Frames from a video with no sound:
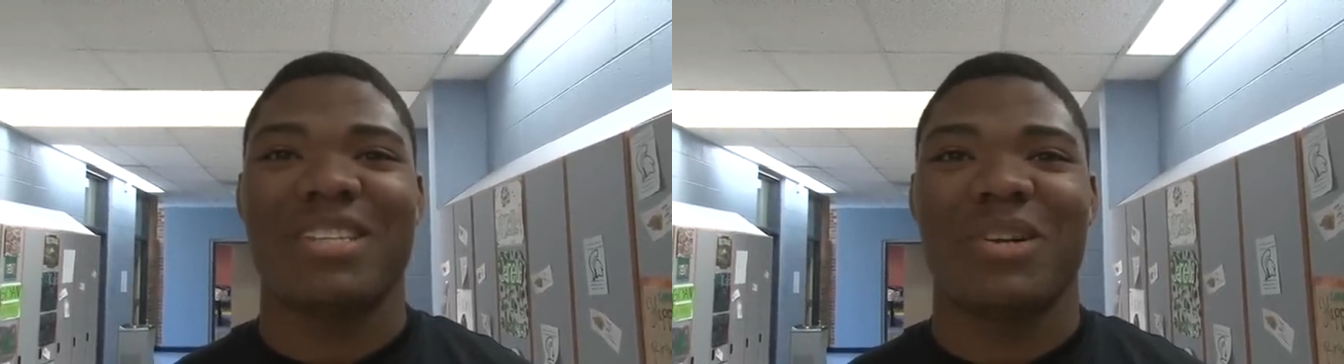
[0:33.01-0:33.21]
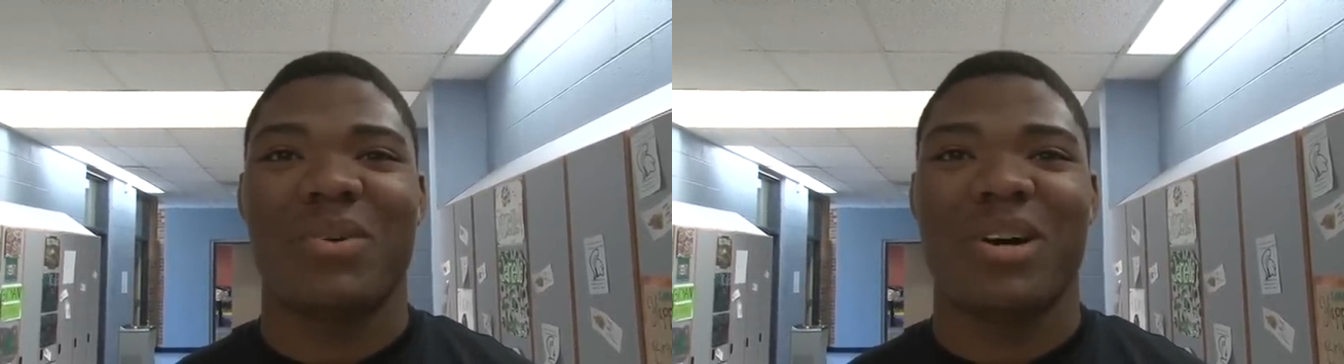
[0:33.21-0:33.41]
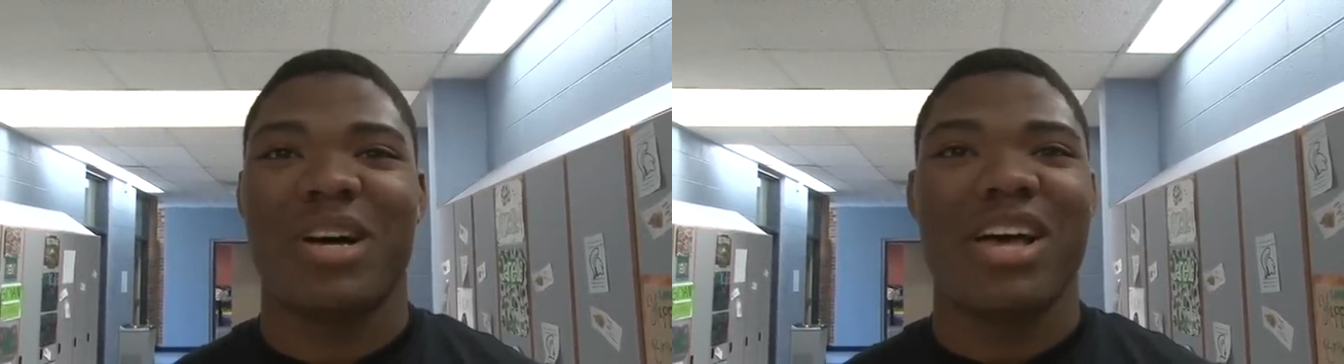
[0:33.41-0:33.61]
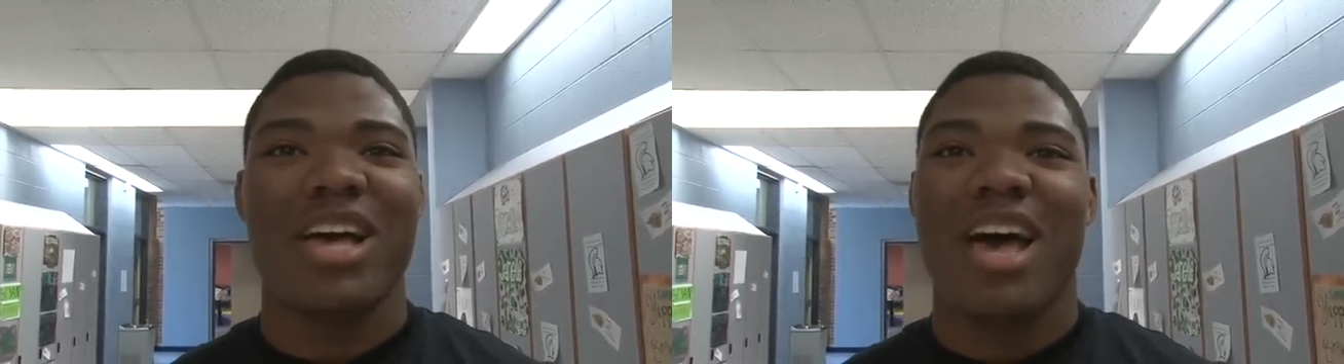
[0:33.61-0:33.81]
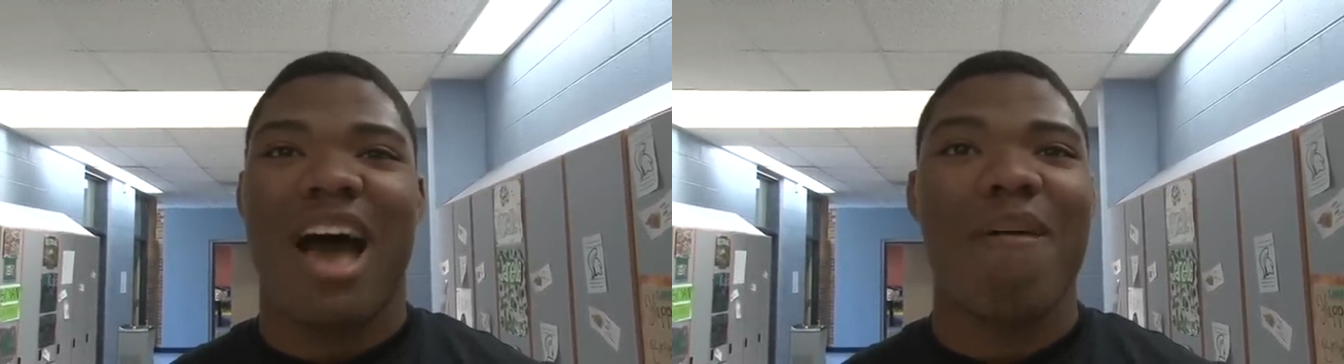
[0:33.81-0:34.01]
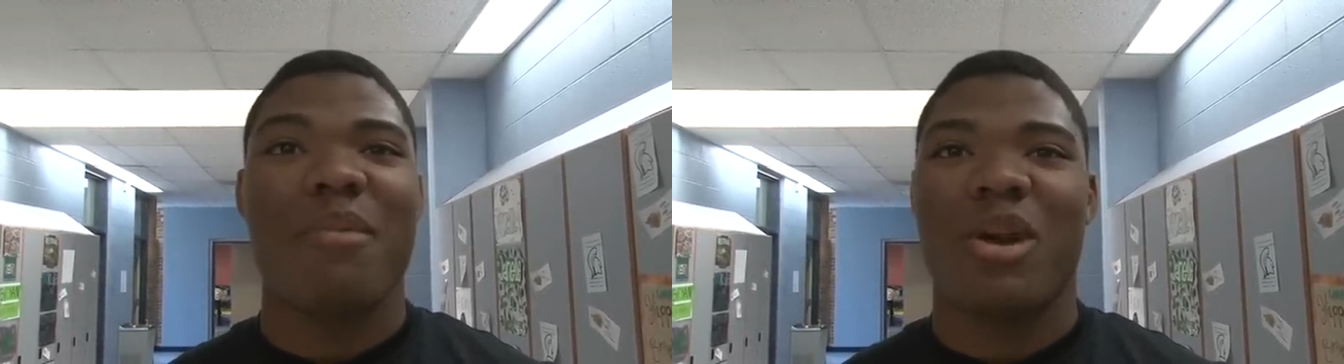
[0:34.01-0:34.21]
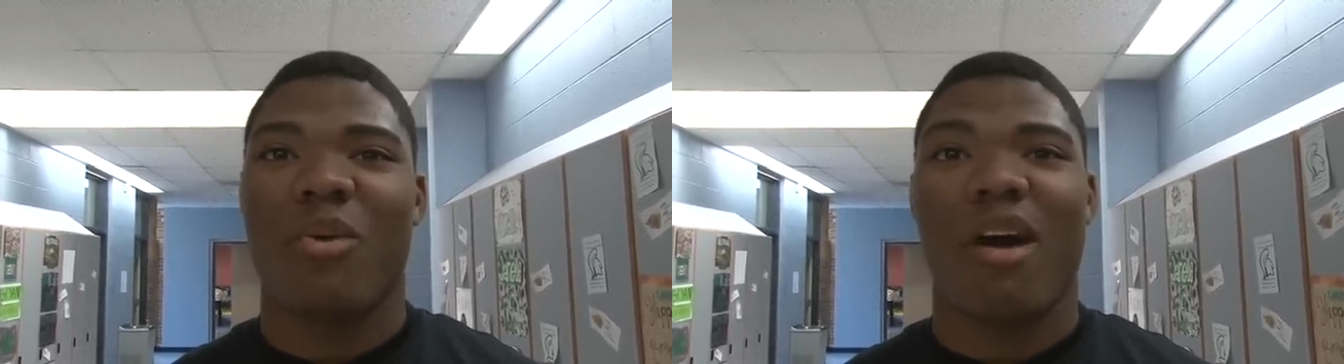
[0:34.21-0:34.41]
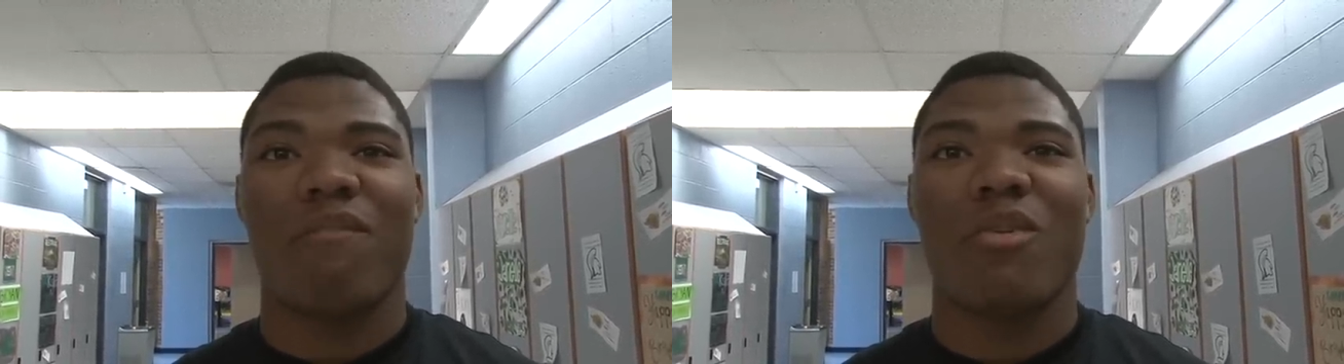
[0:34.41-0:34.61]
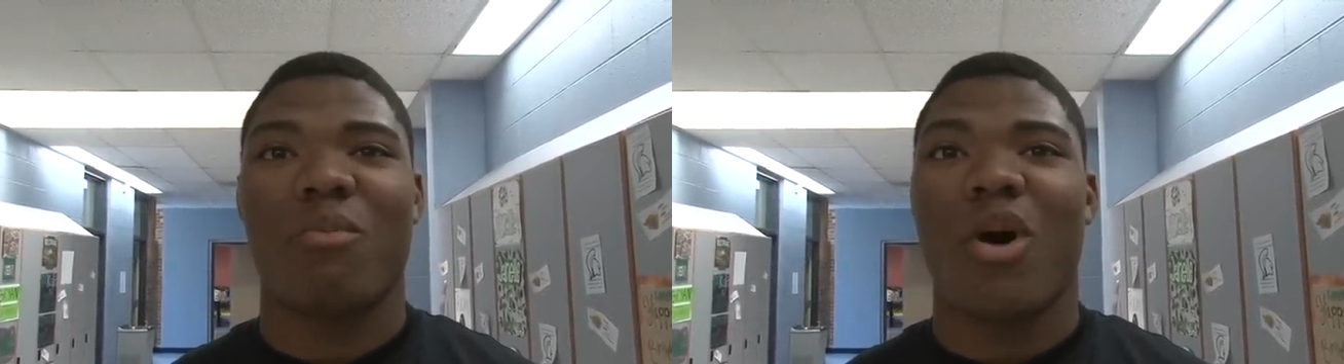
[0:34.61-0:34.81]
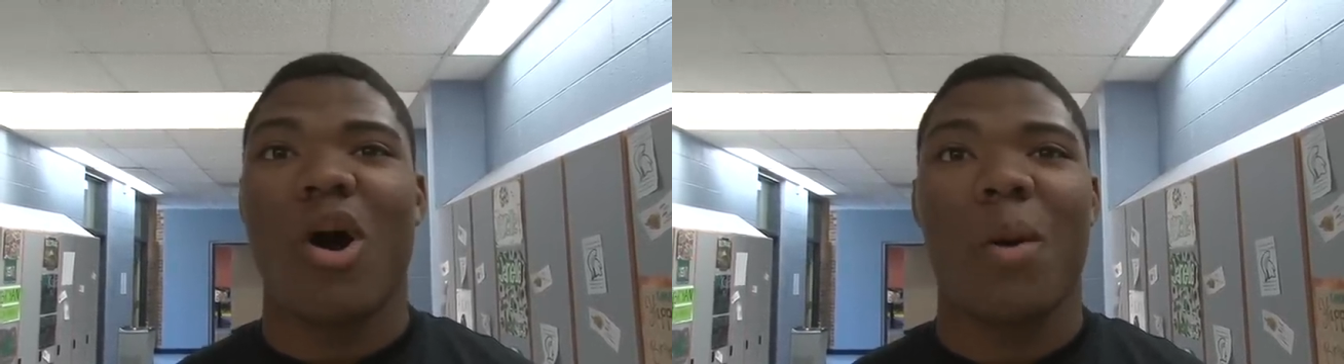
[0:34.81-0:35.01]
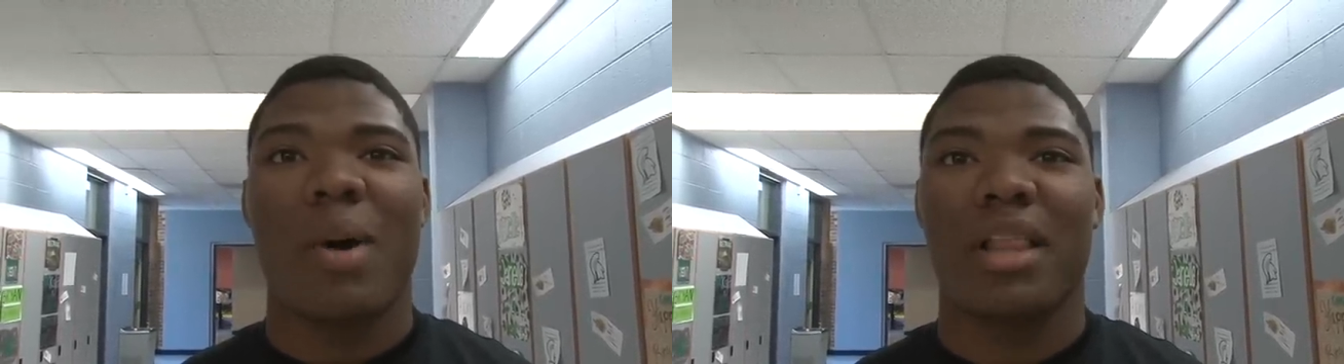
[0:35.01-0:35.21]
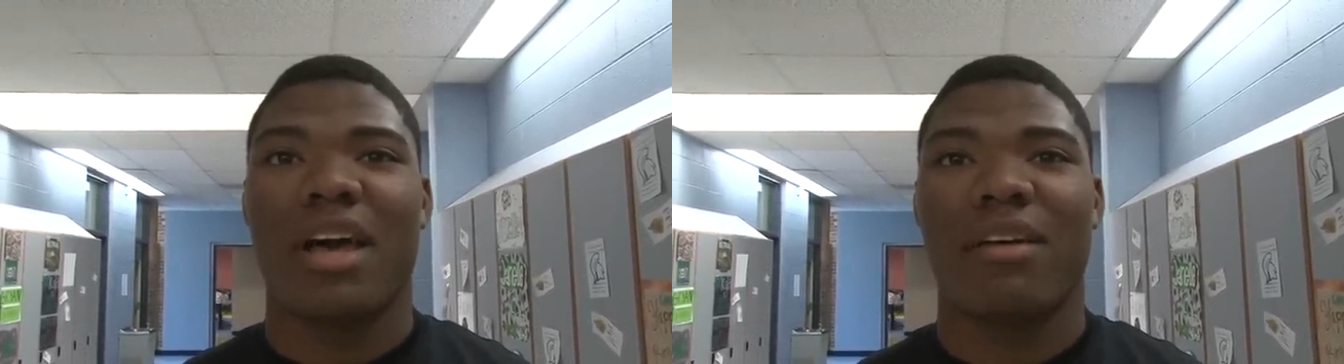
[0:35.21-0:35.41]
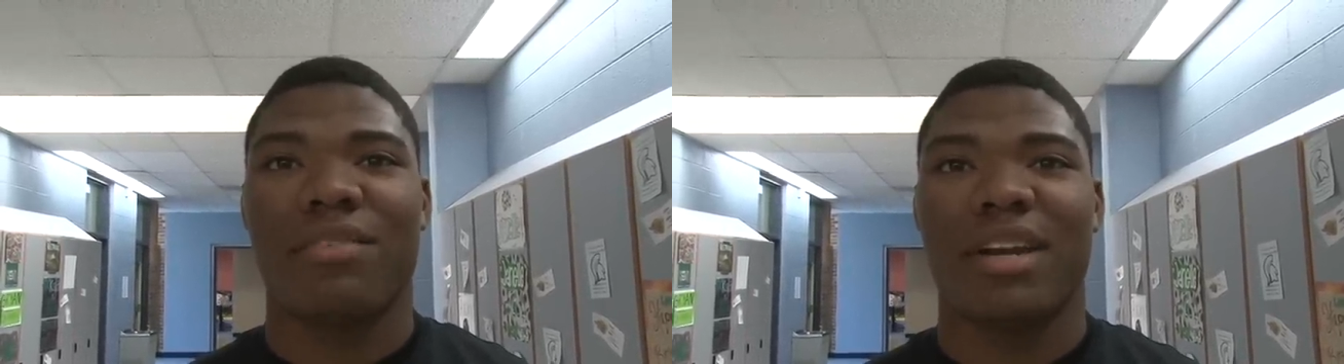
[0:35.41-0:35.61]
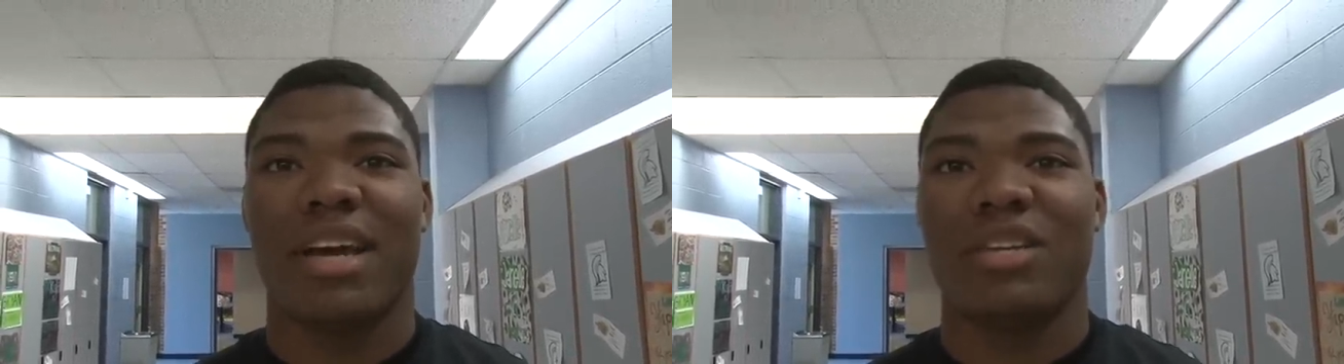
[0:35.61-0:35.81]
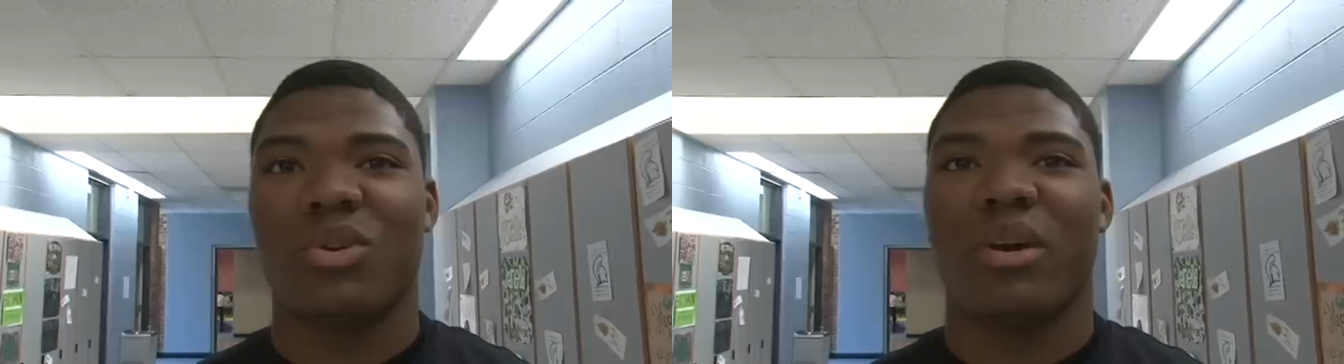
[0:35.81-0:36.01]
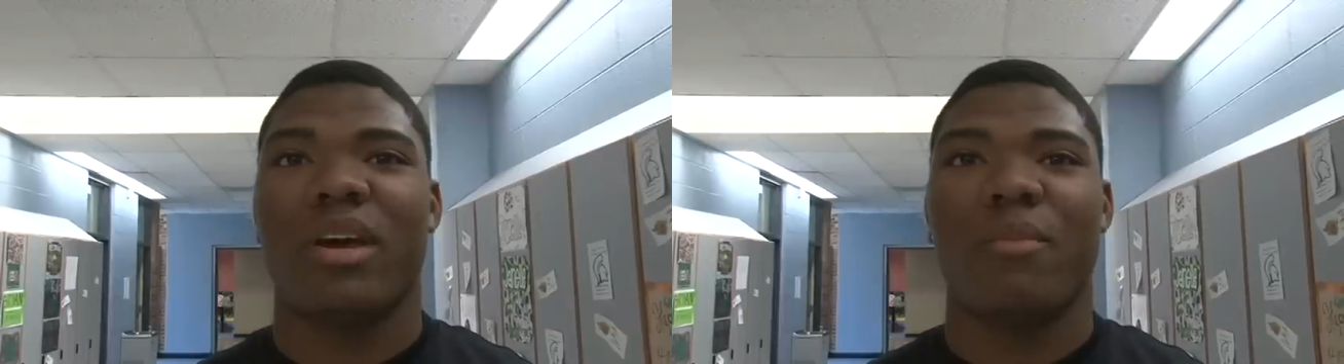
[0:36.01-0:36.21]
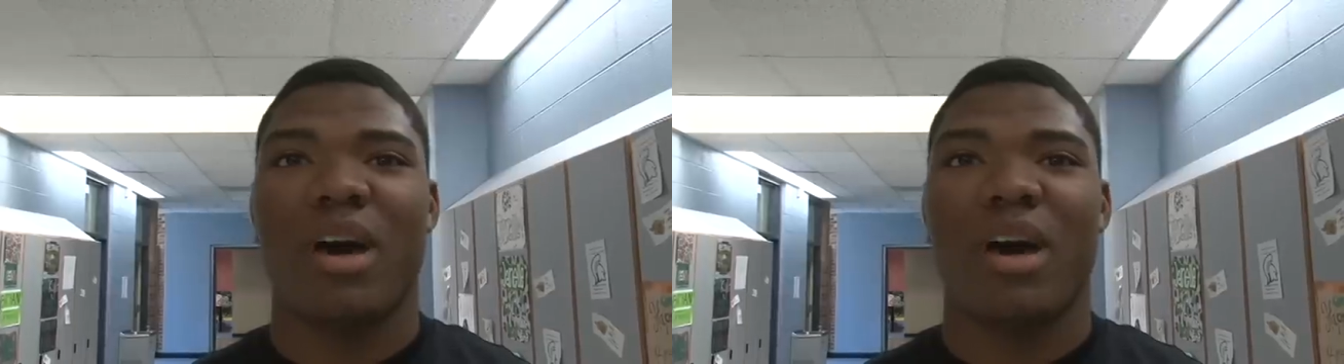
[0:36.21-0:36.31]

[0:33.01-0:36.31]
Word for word: So uh, I've been around football all my life, and I enjoy it.